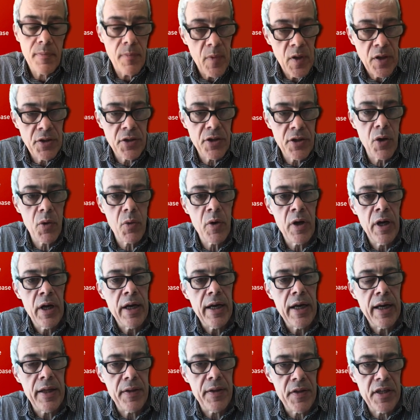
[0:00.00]
So
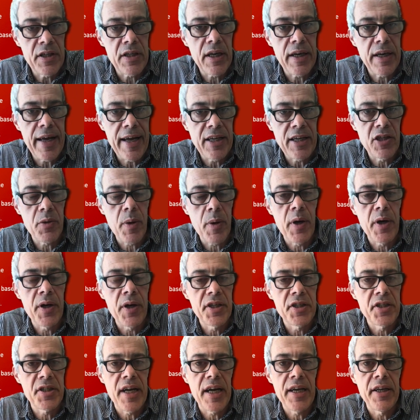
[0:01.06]
it, this led to our
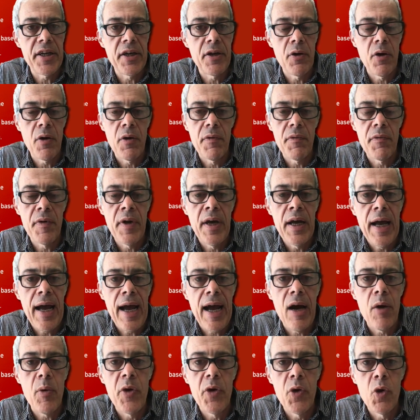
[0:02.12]
understanding of
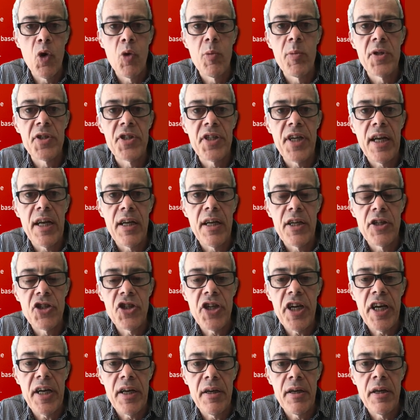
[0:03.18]
how a normal cellular
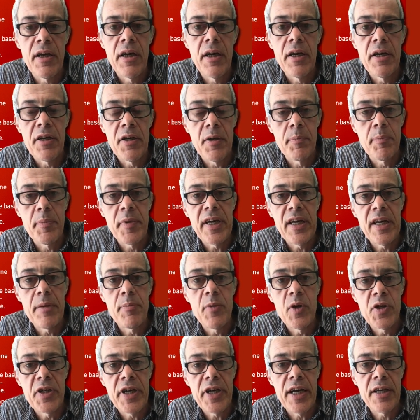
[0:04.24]
gene can be
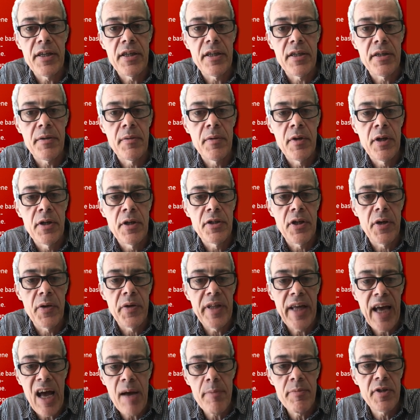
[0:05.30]
mutated. So in
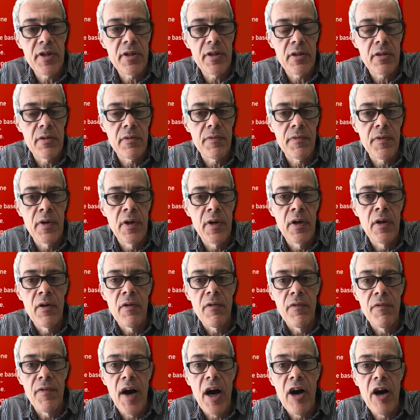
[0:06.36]
the absence of
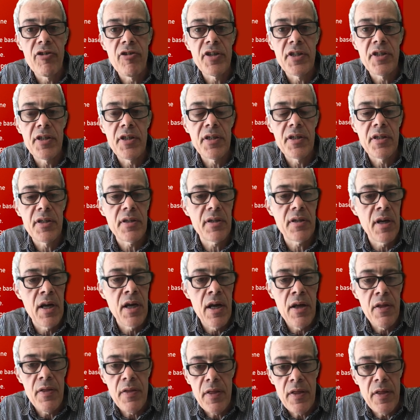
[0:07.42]
viruses,
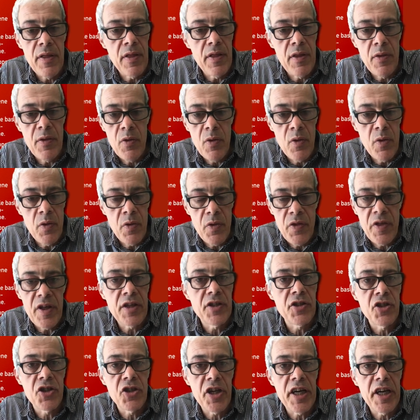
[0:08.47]
this
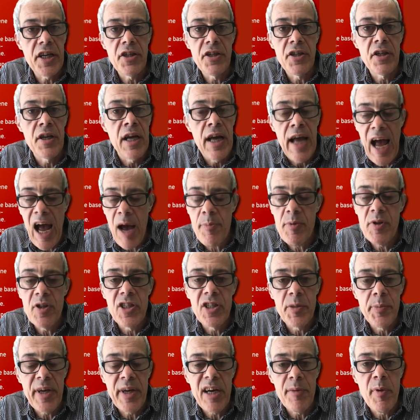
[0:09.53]
gene happens to
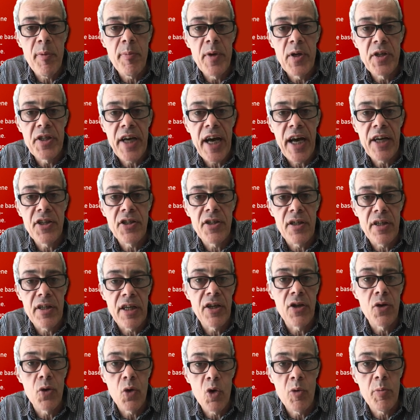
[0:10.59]
pick up a mutation in a
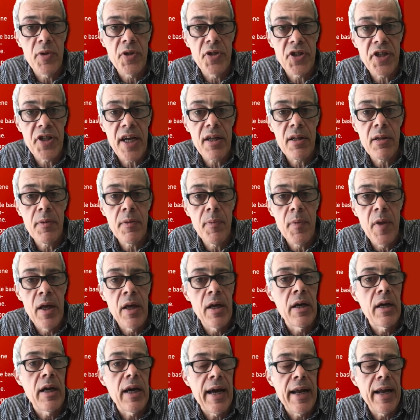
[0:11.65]
normal cell,
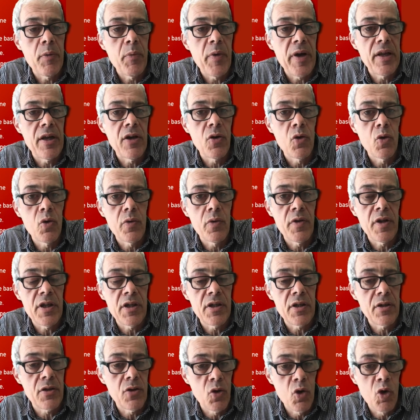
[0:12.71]
and when the,
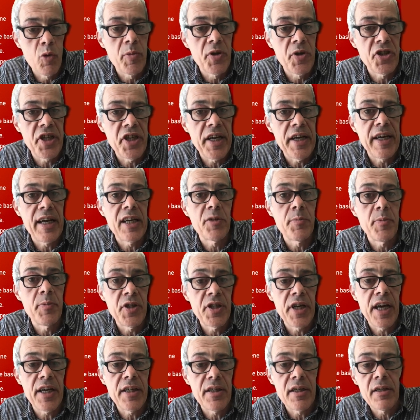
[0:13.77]
this normal gene gets
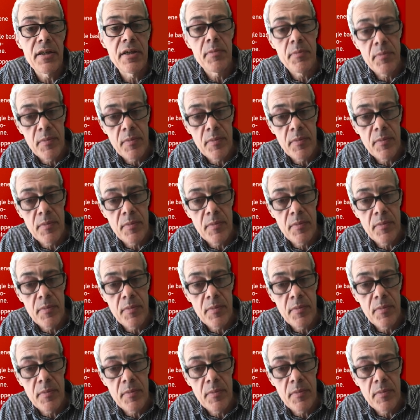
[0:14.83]
mutated,